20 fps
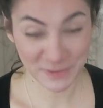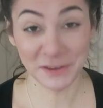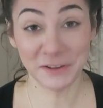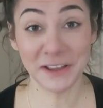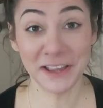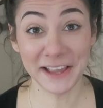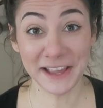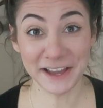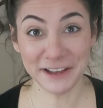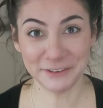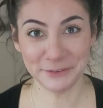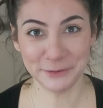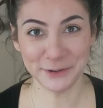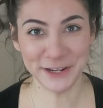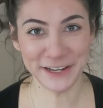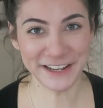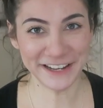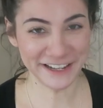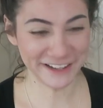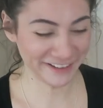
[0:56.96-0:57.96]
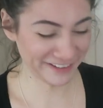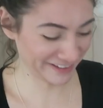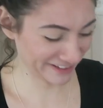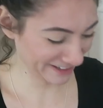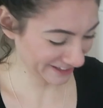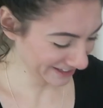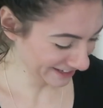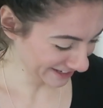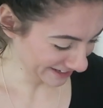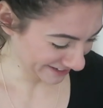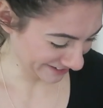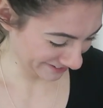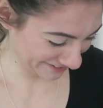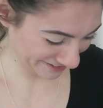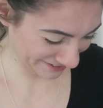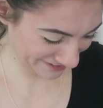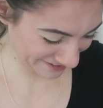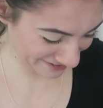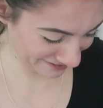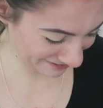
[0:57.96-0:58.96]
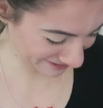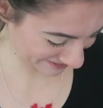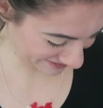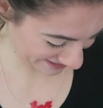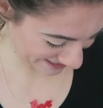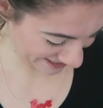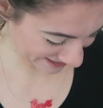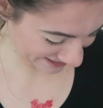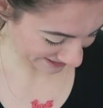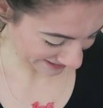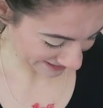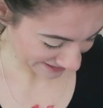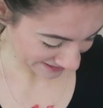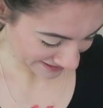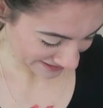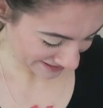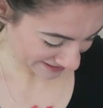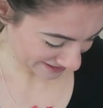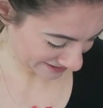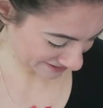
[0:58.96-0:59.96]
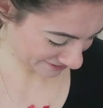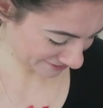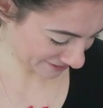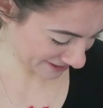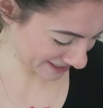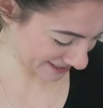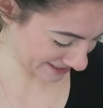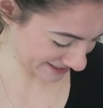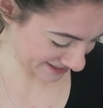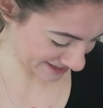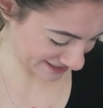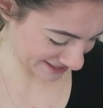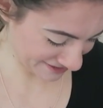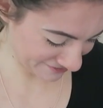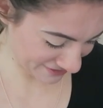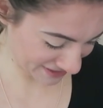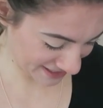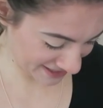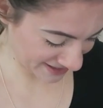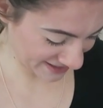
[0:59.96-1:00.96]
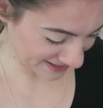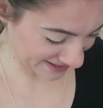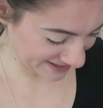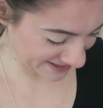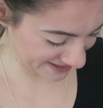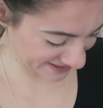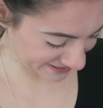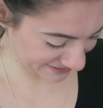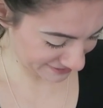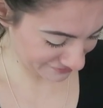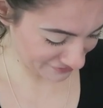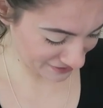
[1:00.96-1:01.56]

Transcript: You can guess what it is. So she was like, you know what? I live in England. It's